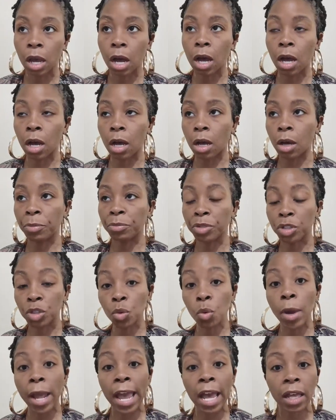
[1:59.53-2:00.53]
Um,
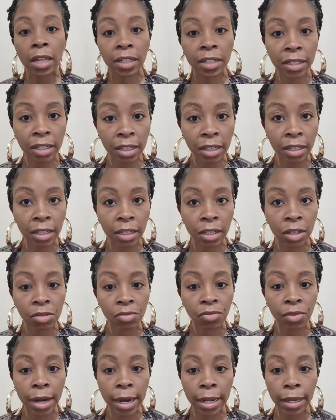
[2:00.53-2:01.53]
duality,
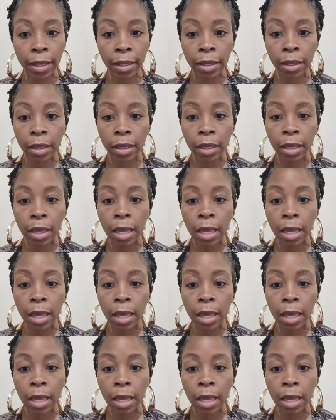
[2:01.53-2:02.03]
right?